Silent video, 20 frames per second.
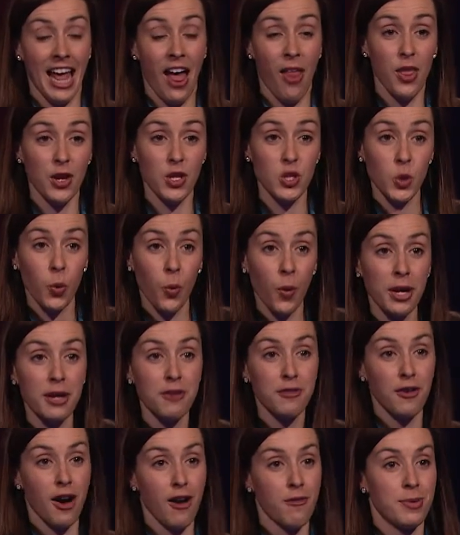that
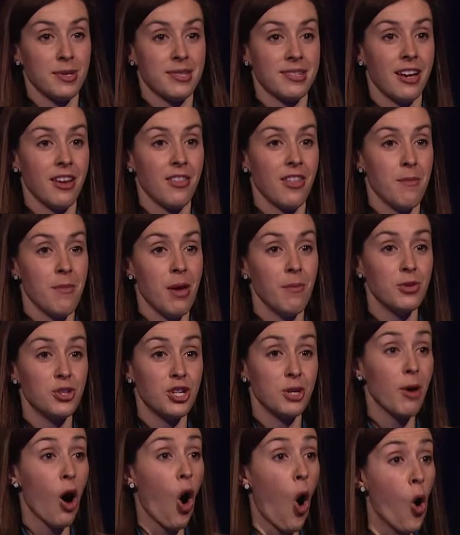25% of their
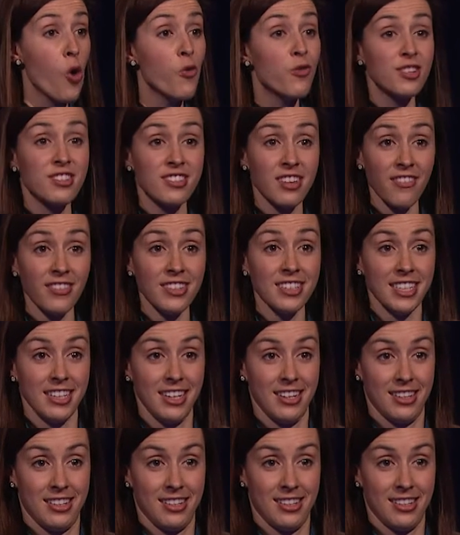membership are over 70.